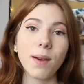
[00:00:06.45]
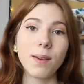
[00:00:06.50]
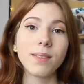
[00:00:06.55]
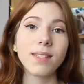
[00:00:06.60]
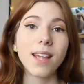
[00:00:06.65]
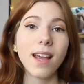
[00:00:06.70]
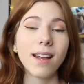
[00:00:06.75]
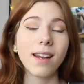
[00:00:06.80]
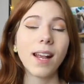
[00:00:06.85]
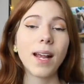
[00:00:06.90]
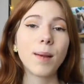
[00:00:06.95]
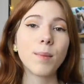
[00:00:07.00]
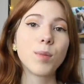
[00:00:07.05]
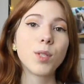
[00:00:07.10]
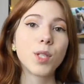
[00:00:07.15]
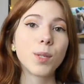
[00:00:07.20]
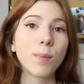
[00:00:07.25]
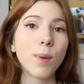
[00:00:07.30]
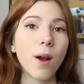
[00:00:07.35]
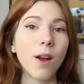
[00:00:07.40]
about 10
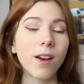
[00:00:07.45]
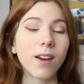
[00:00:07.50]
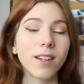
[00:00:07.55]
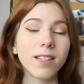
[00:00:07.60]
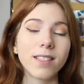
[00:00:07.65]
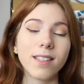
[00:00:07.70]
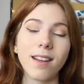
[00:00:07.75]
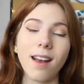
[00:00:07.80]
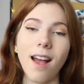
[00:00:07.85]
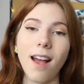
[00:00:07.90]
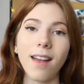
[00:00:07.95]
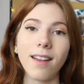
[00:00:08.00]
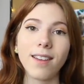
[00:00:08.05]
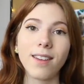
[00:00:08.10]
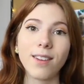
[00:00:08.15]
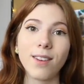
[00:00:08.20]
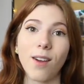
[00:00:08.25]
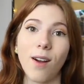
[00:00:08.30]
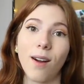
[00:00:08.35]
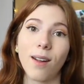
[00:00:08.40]
hamster products that I
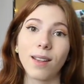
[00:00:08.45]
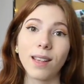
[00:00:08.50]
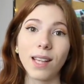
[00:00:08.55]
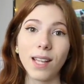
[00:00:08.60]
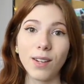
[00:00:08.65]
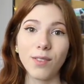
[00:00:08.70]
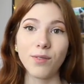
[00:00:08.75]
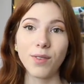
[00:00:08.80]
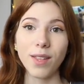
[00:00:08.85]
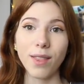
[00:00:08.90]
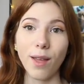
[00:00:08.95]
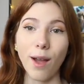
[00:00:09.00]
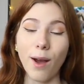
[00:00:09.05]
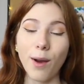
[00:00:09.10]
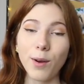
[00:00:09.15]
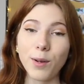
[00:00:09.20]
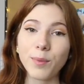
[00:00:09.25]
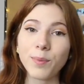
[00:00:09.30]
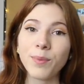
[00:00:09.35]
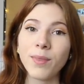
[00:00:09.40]
could not live
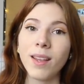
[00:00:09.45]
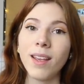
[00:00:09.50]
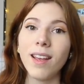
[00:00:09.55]
without.